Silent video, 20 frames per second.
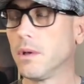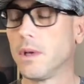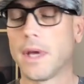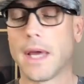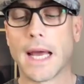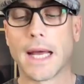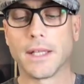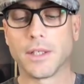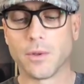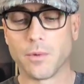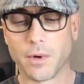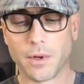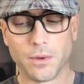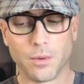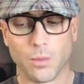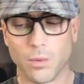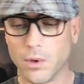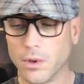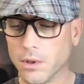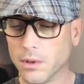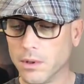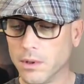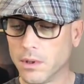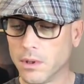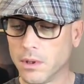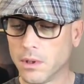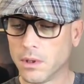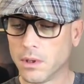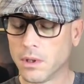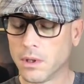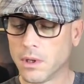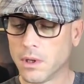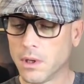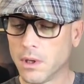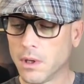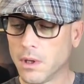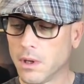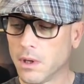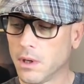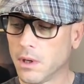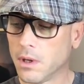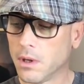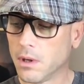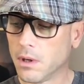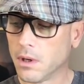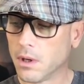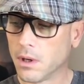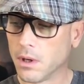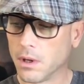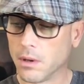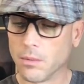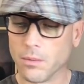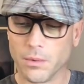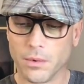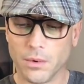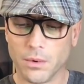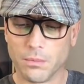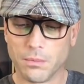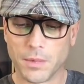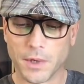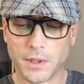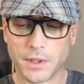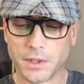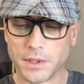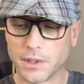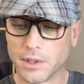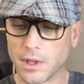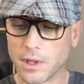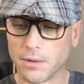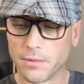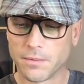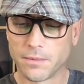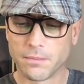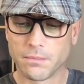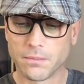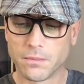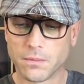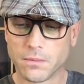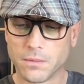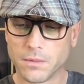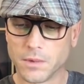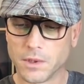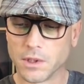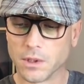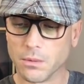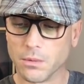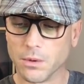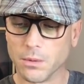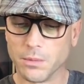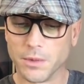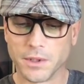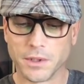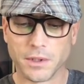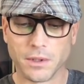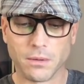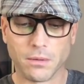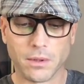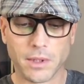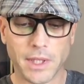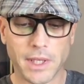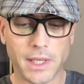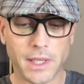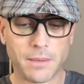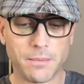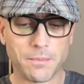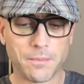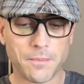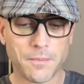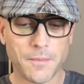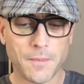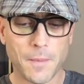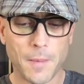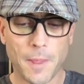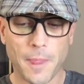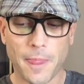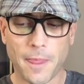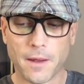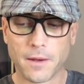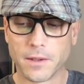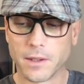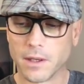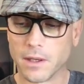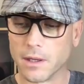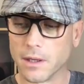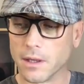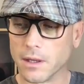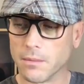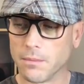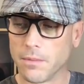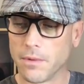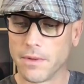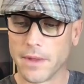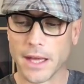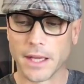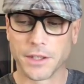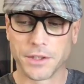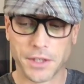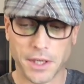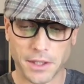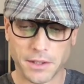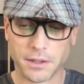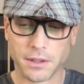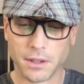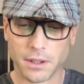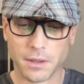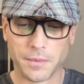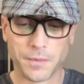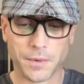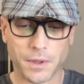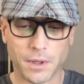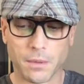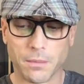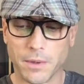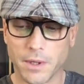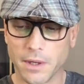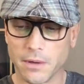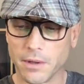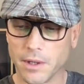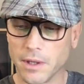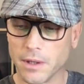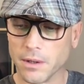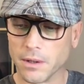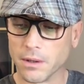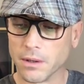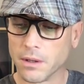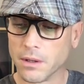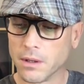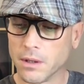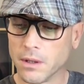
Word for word: Hats Around the World uh, room, bunch of stuff. So we were busy doing that. Uh, thanks, Jason, again for coming out here.